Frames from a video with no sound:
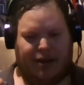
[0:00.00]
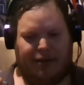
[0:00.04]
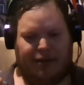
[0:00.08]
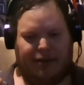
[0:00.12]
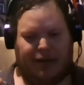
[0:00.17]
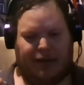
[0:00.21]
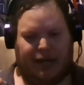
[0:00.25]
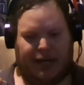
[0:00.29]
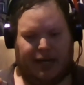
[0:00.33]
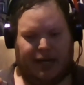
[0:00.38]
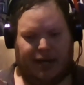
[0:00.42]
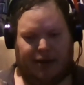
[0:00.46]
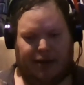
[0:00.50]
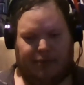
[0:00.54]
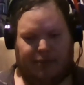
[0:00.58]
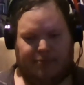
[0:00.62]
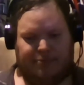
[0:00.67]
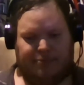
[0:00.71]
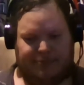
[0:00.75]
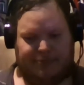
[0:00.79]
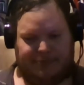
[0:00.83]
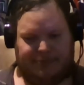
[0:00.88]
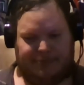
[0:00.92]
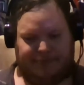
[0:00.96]
um,
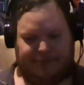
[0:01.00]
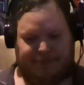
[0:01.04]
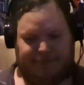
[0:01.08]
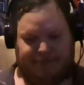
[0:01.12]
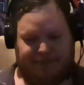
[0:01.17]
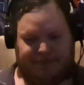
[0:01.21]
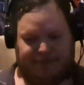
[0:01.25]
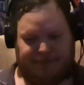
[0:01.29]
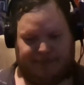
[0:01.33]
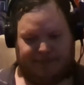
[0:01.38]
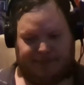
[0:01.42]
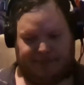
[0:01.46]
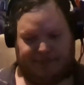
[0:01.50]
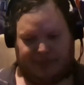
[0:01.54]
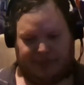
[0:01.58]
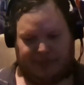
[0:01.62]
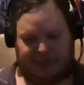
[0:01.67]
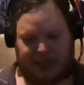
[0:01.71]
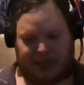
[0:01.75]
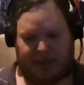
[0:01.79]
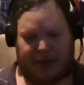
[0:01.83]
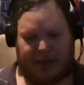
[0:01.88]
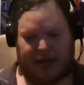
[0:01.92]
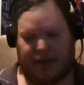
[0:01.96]

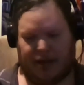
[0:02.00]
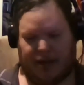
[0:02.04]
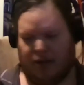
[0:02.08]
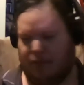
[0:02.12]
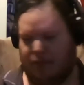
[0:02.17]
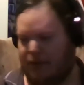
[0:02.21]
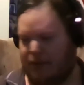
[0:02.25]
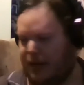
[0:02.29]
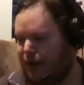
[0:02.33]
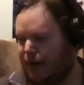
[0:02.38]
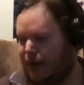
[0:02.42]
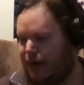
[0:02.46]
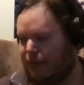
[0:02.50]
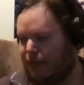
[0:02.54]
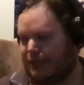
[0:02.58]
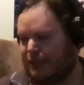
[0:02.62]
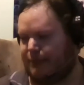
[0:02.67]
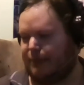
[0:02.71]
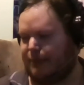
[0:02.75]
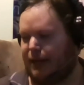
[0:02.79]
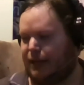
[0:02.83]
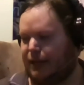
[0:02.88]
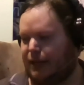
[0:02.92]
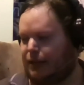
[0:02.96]
coming out when I don't
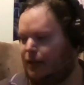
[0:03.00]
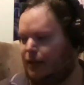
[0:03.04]
expect.